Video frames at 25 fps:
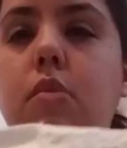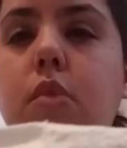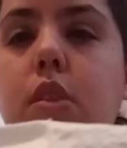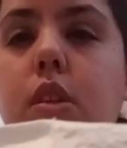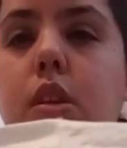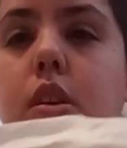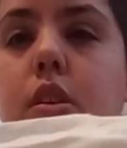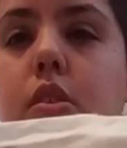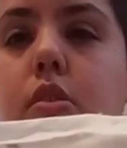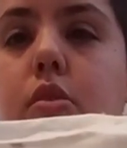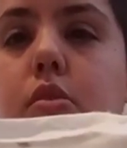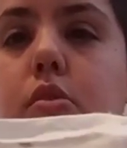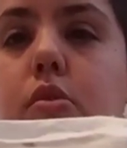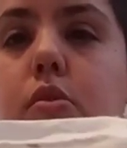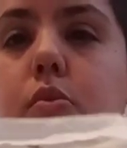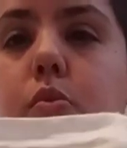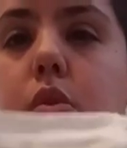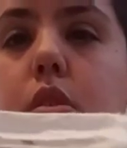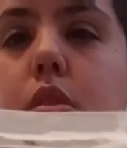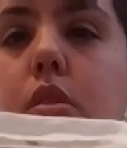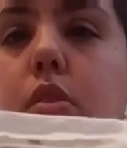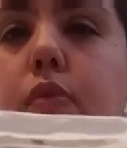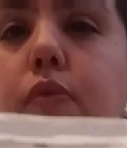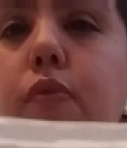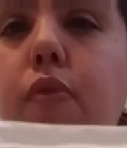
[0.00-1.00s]
Here's what
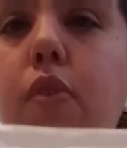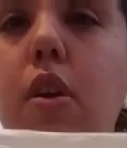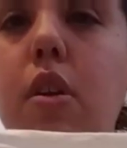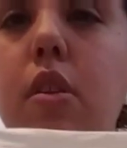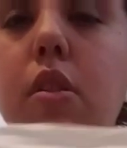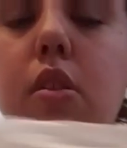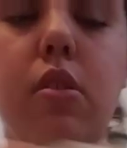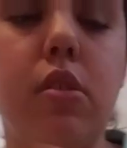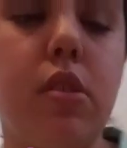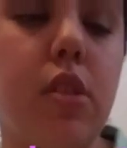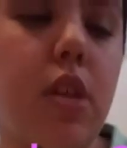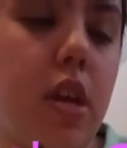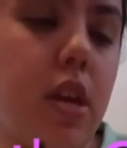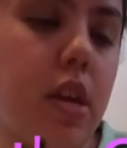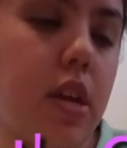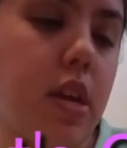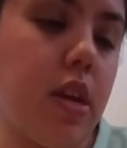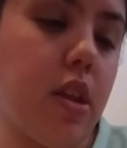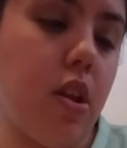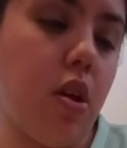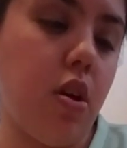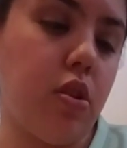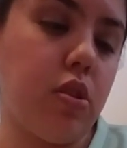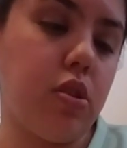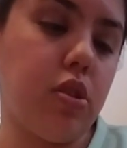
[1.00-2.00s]
the front looks like. It
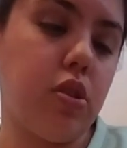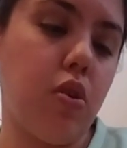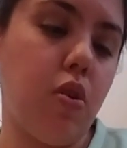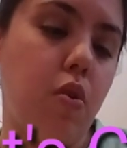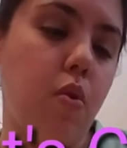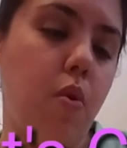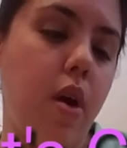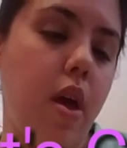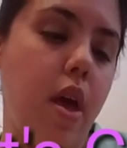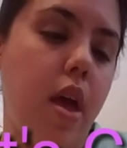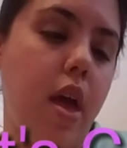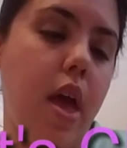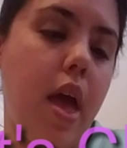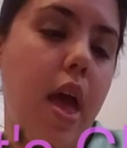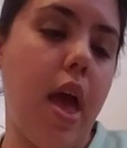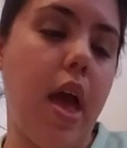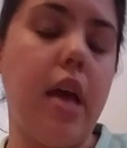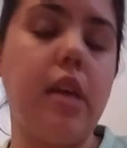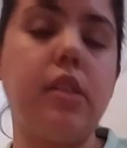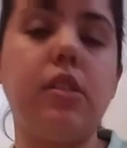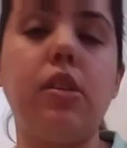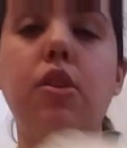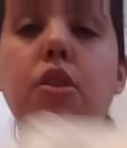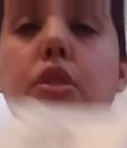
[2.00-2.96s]
also has a